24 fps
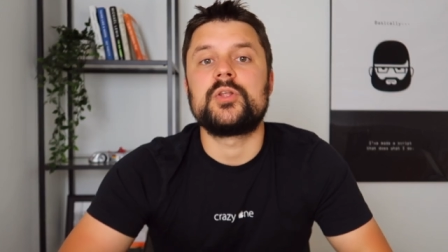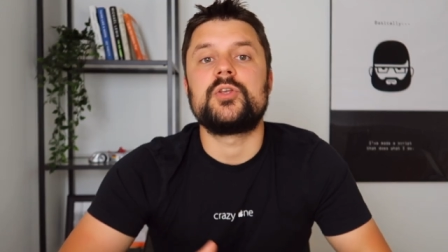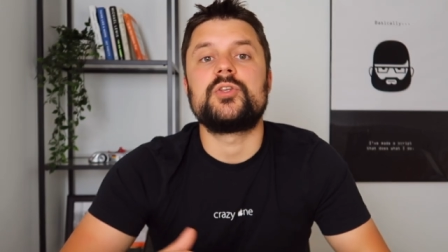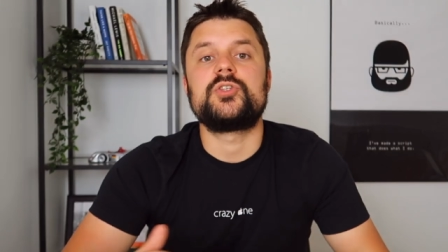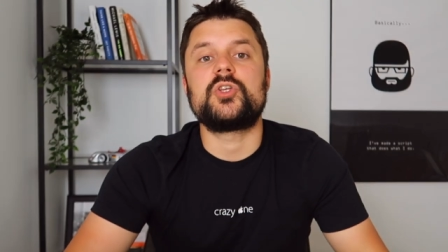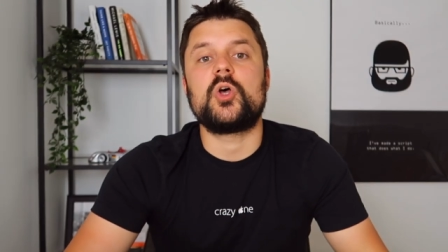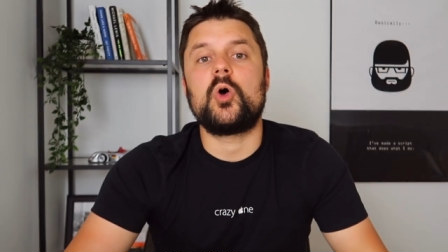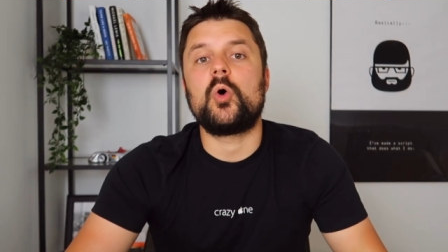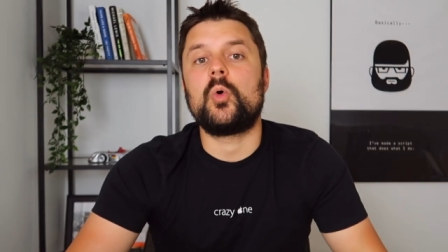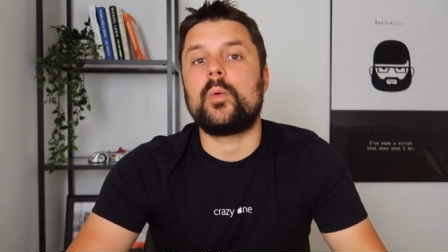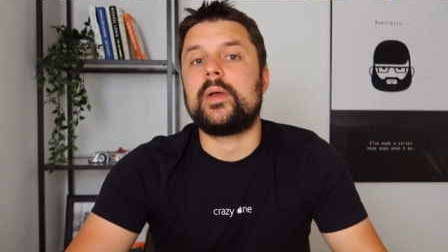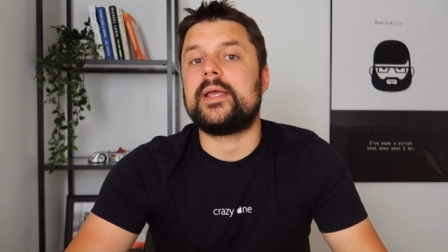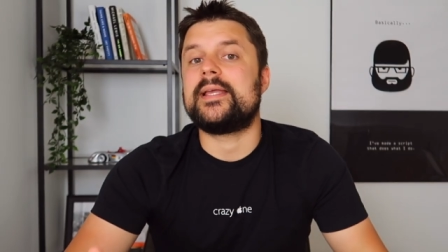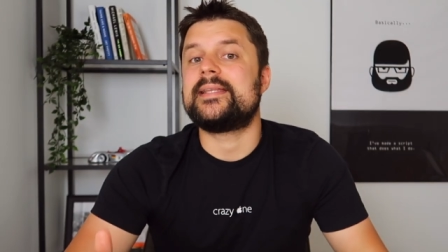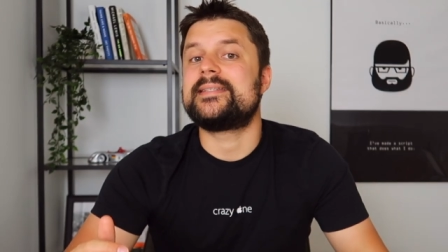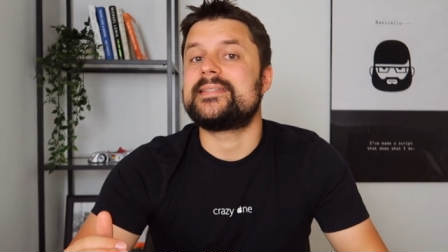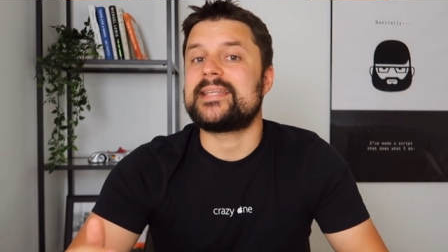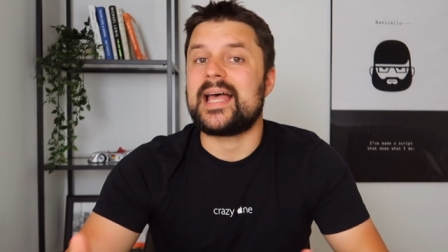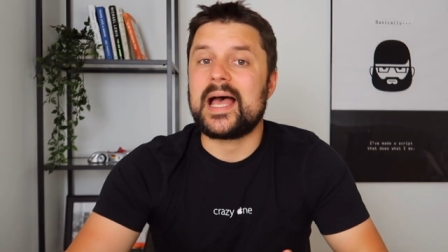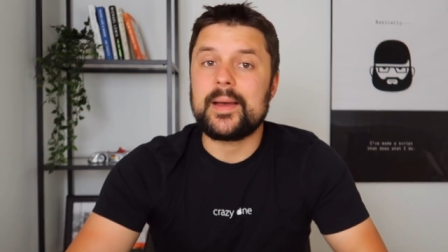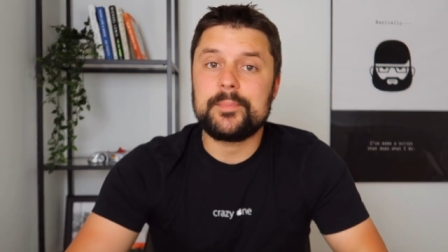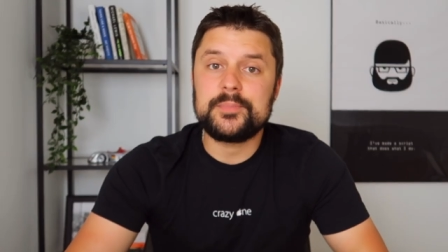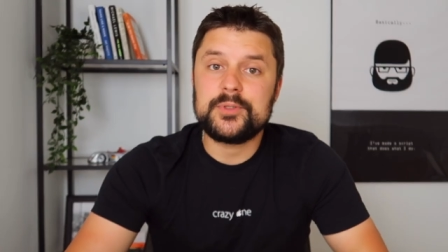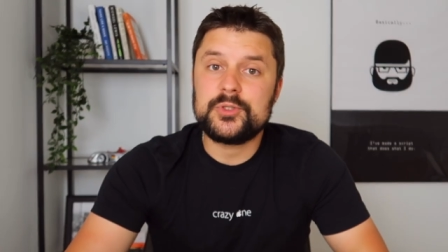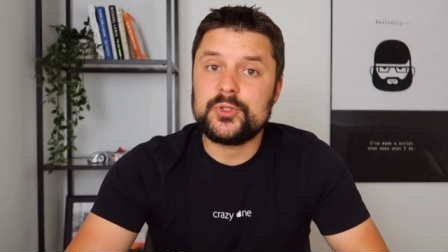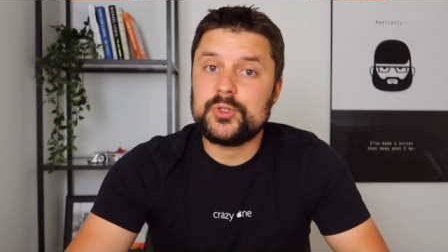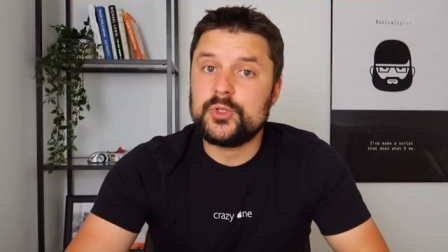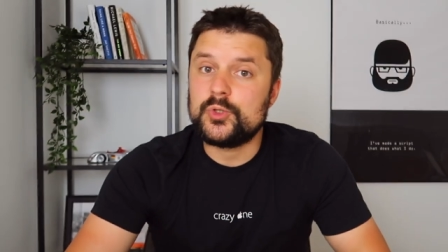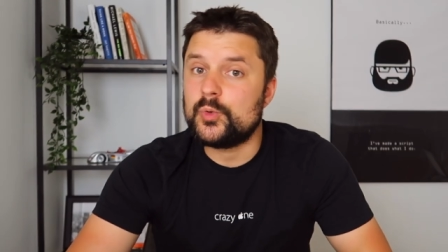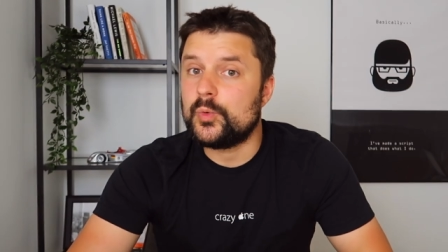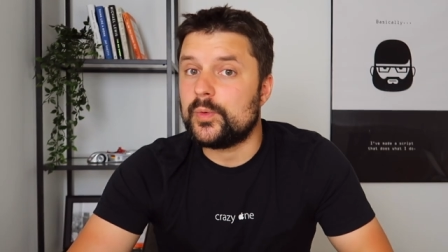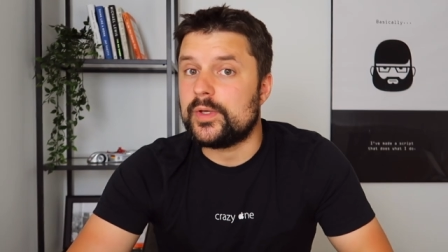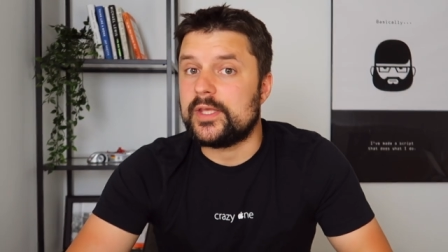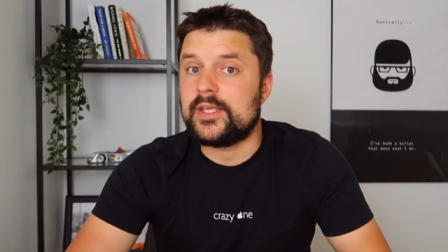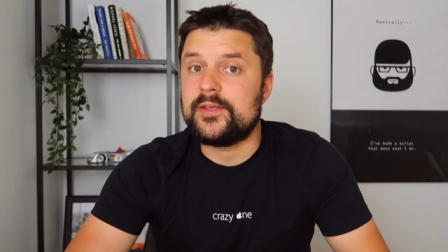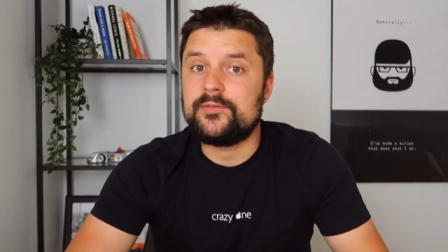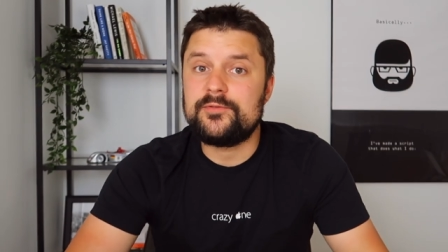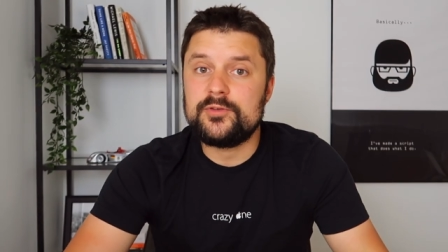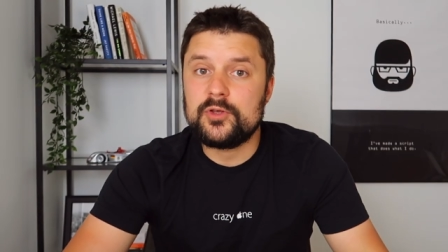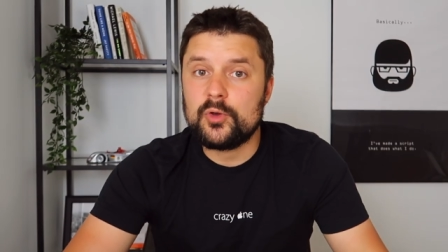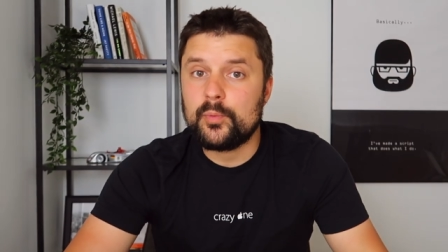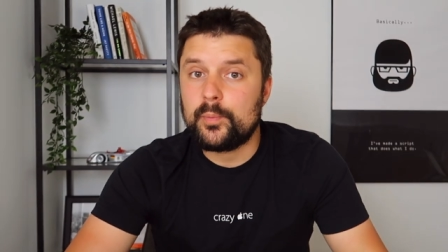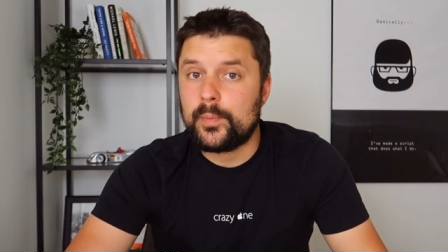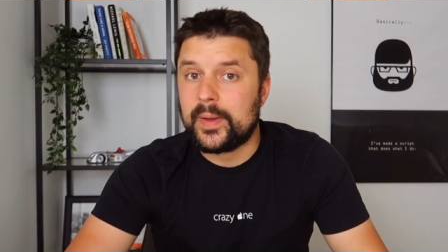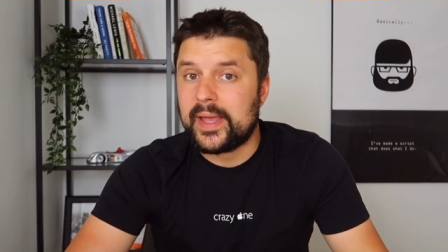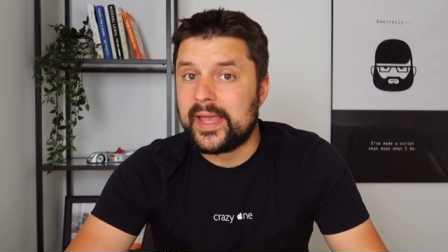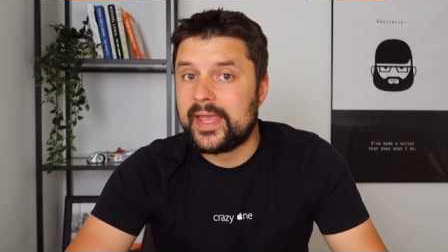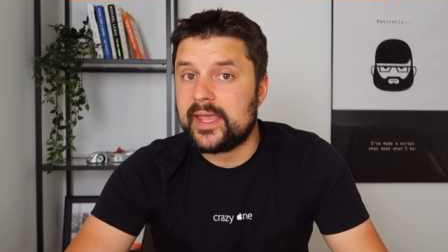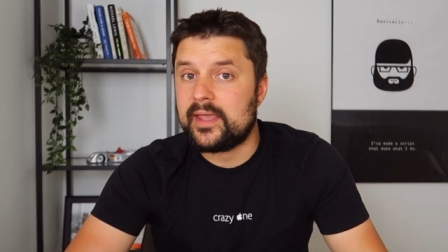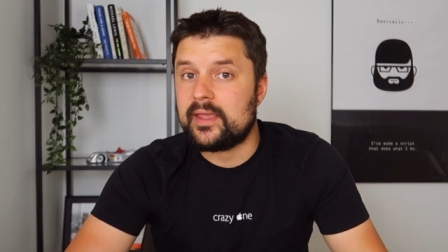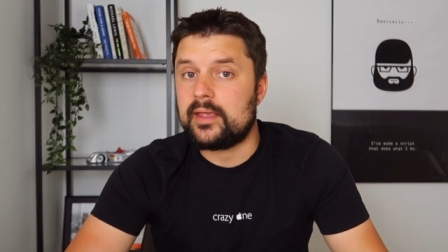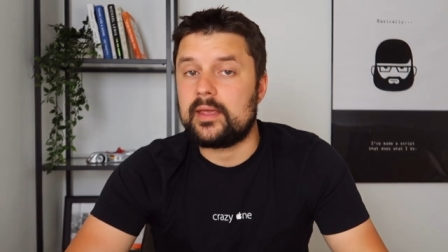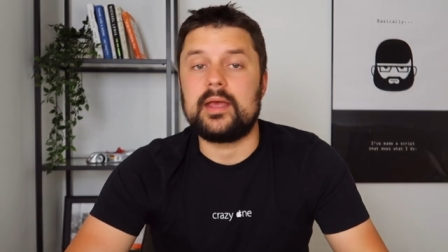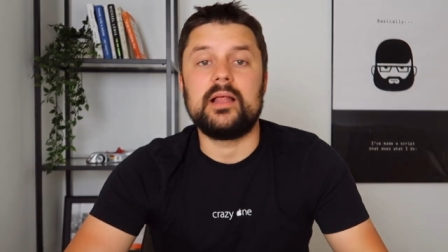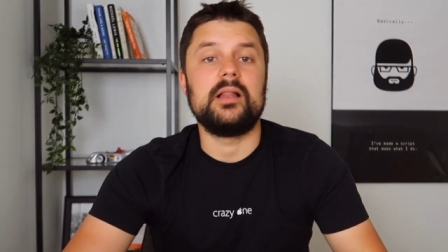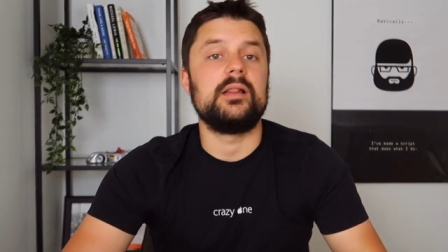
So it's up to you if you pay